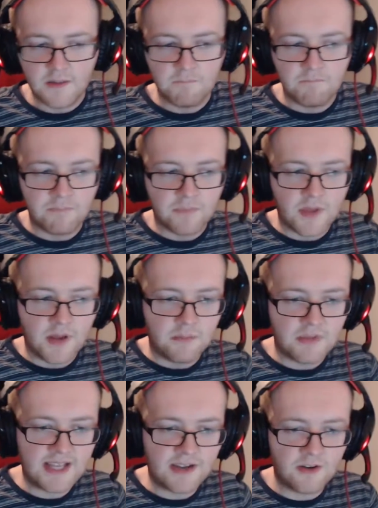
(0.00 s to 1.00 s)

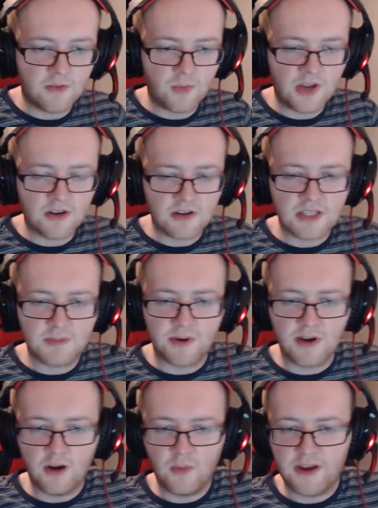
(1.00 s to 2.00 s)
But then we got to the
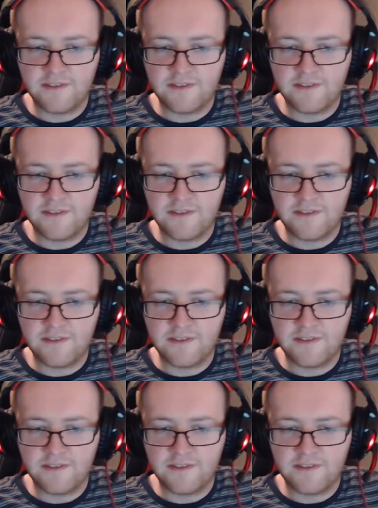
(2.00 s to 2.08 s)
part where